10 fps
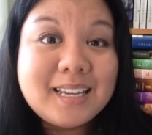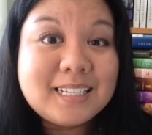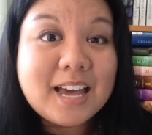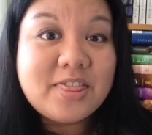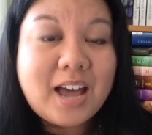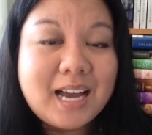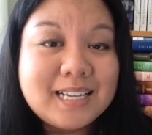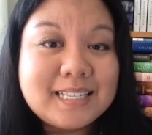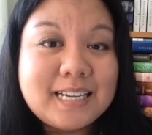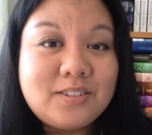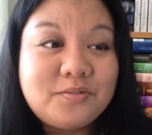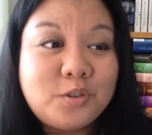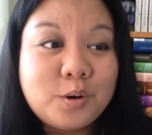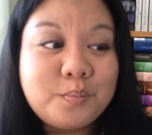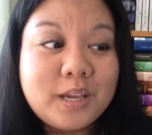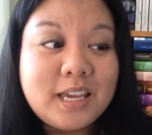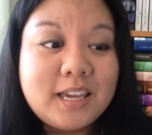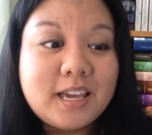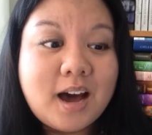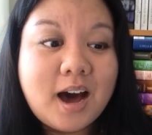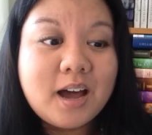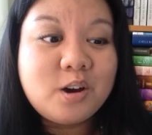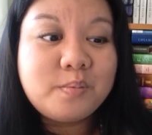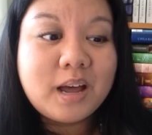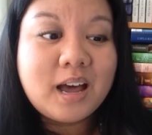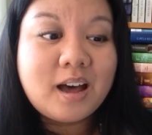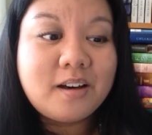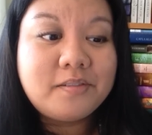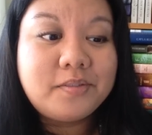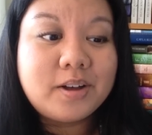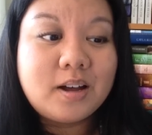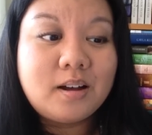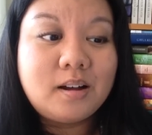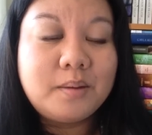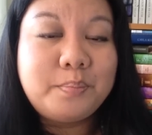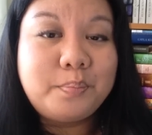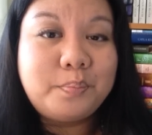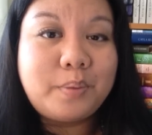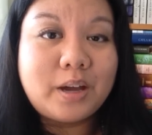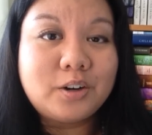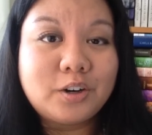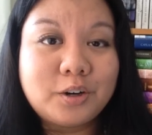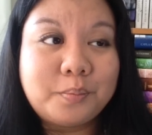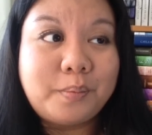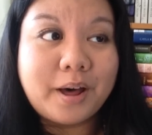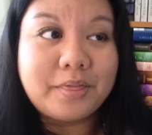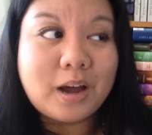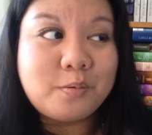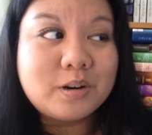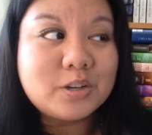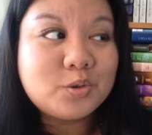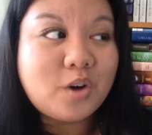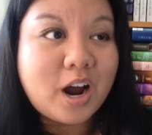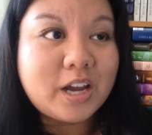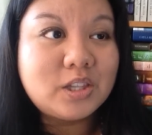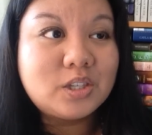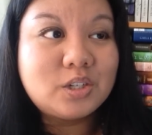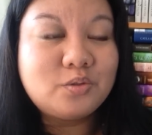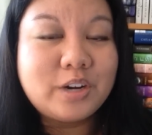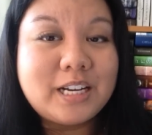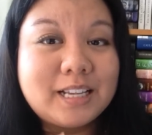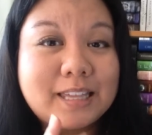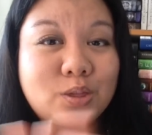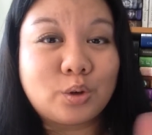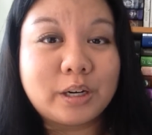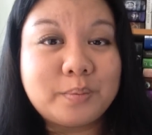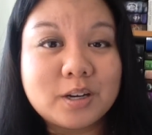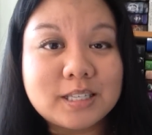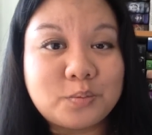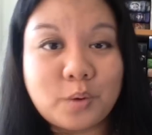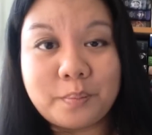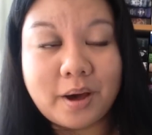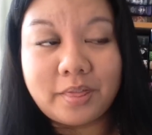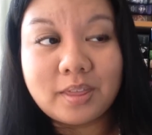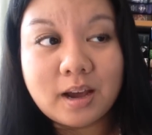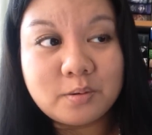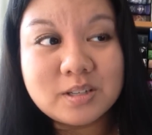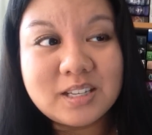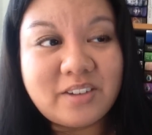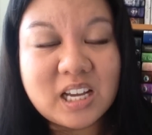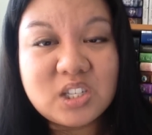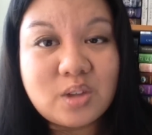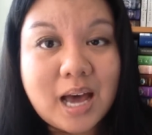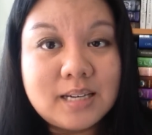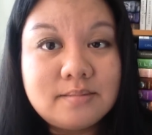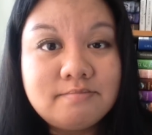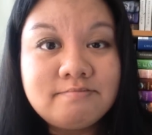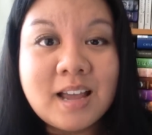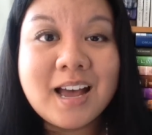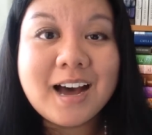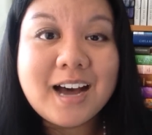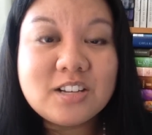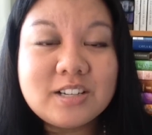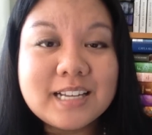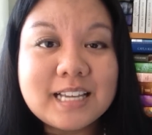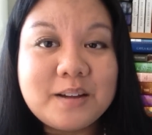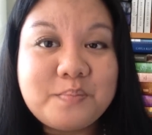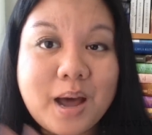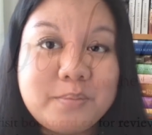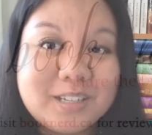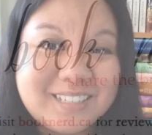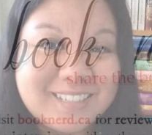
And that is it for me. I hope I have a better month. I want to try to read like 30 books in one month. I want to see if I can do that. Until next time, bye book